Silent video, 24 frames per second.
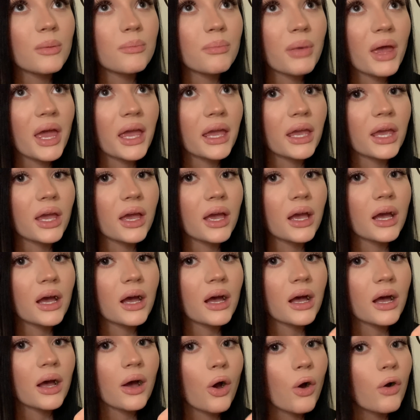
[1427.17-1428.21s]
pay
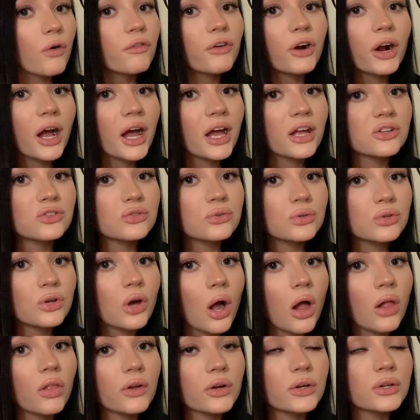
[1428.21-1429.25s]
over
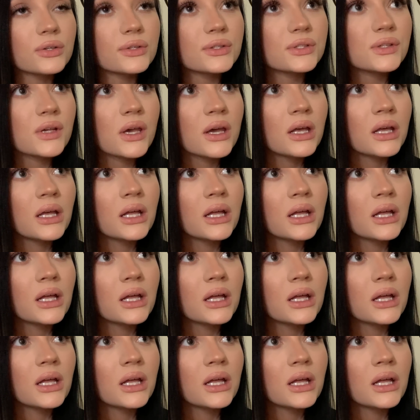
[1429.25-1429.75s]
$100.